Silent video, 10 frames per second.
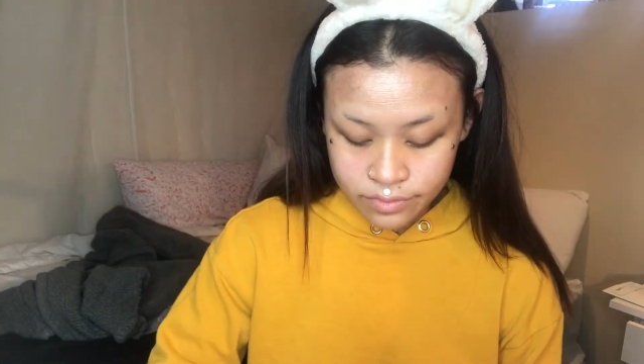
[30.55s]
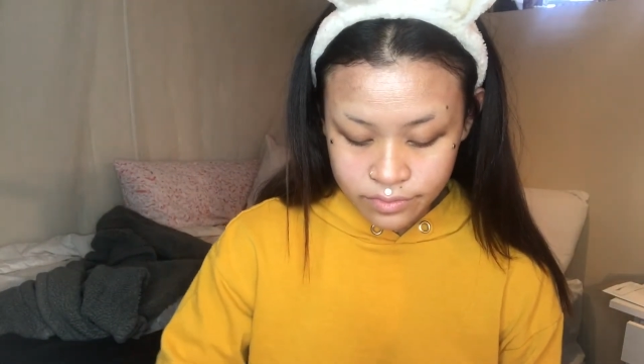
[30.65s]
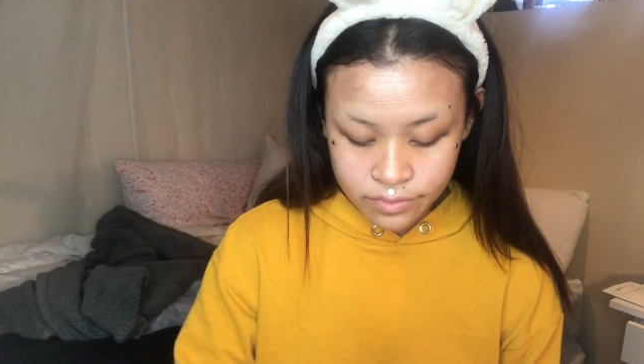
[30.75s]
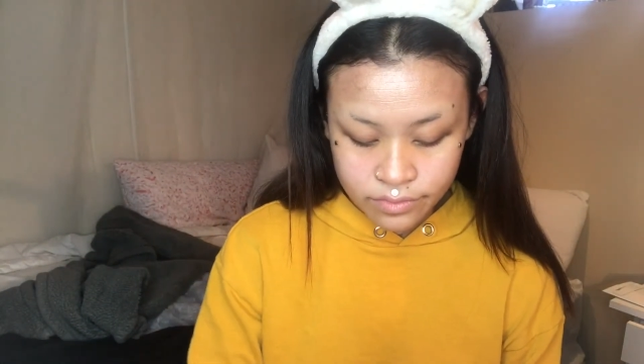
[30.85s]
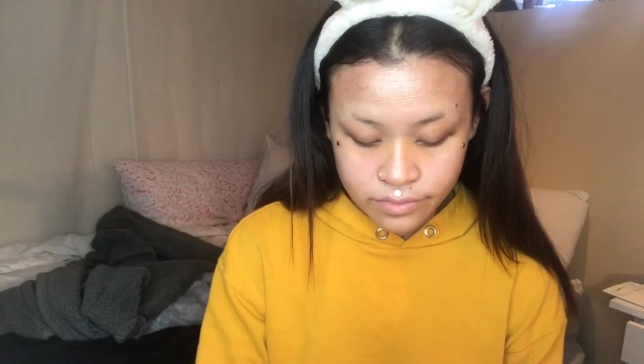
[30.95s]

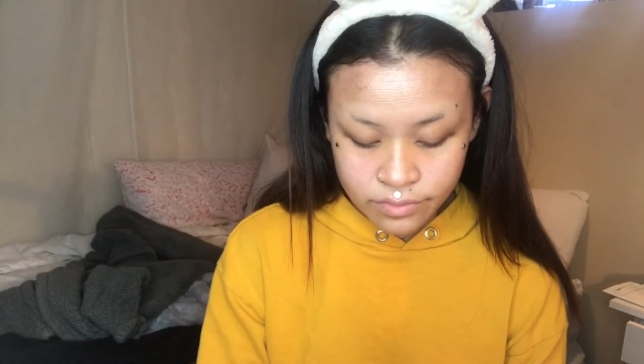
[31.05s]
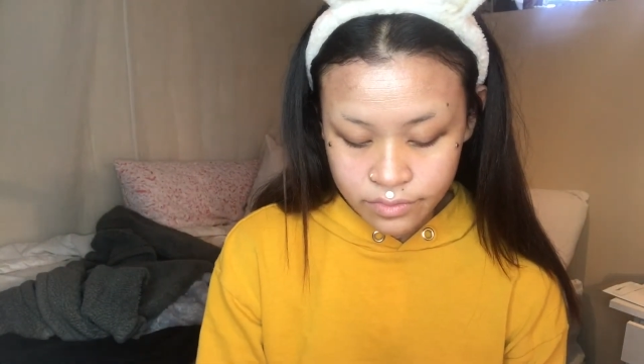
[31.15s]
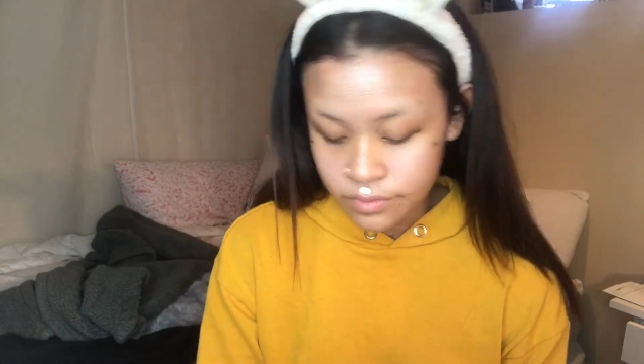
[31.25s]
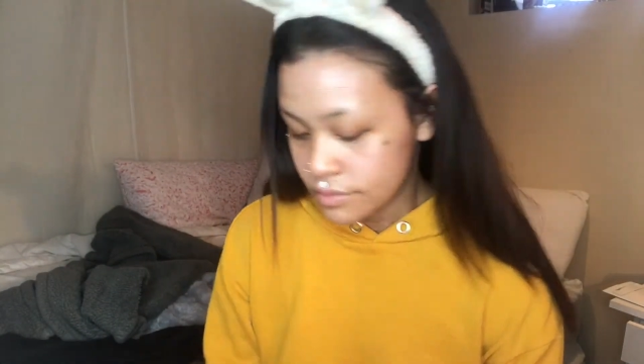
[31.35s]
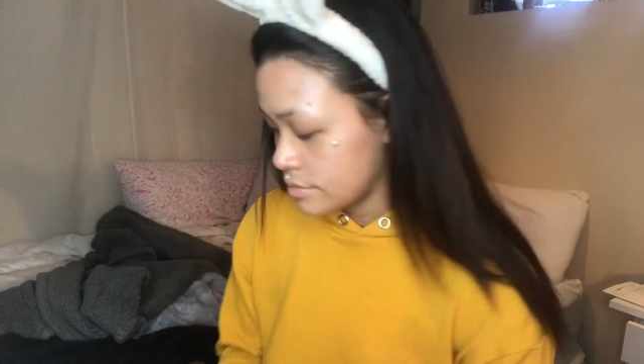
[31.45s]
pretty
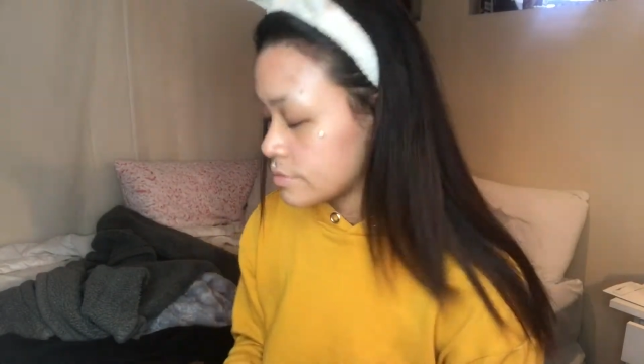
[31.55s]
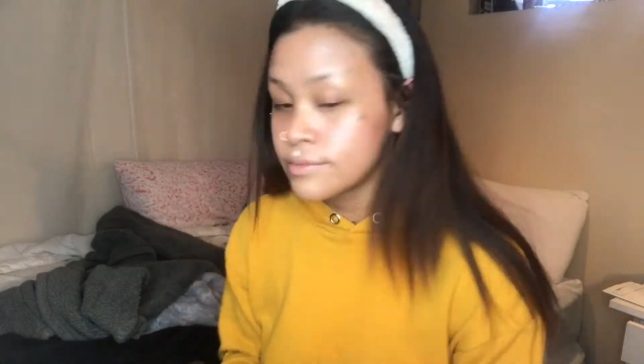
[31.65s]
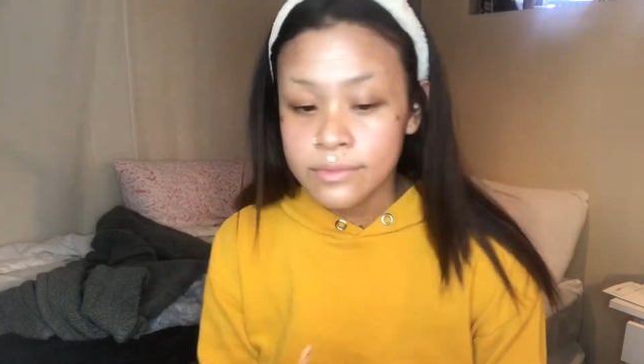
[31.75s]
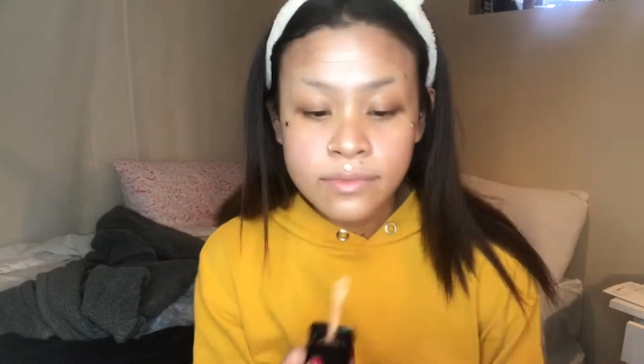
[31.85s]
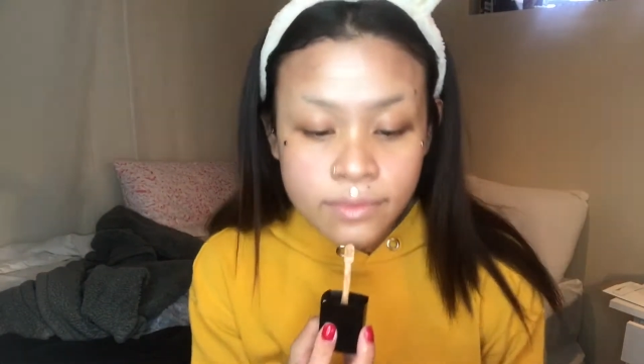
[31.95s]
chromatic
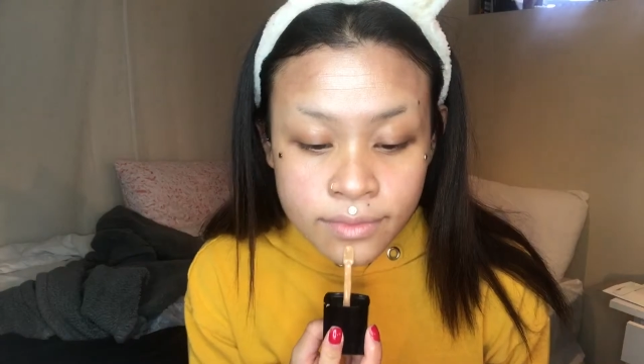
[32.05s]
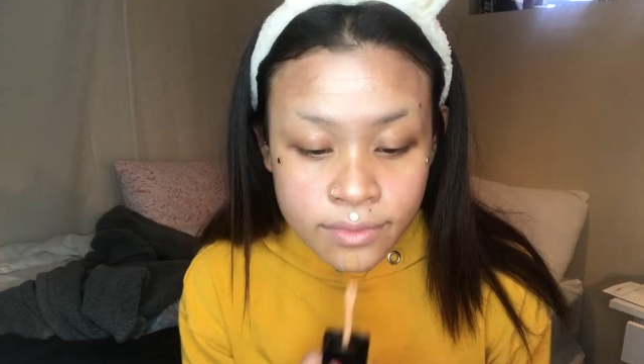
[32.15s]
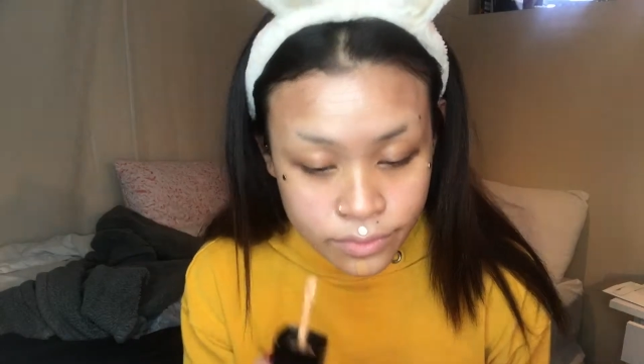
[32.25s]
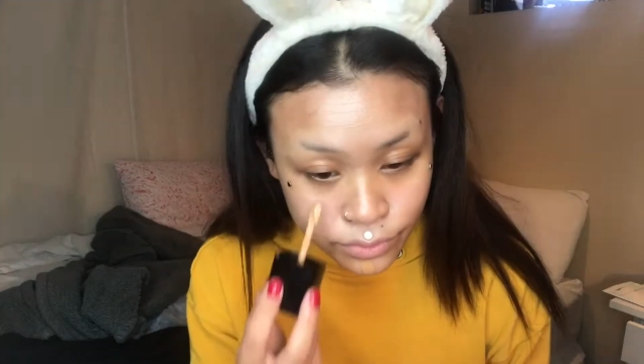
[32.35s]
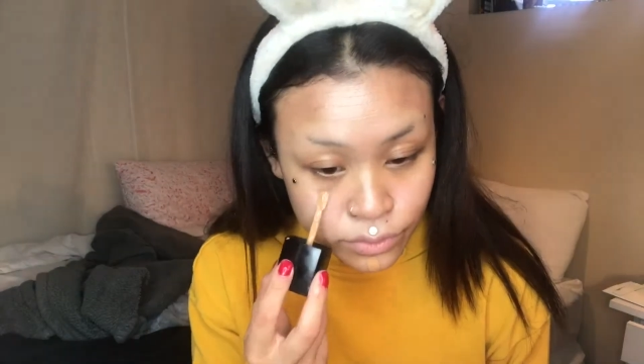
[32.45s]

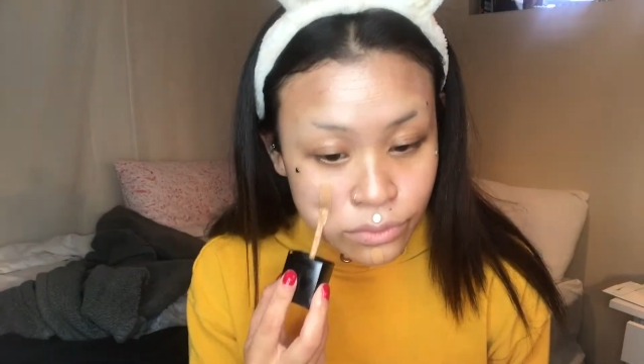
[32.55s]
actually.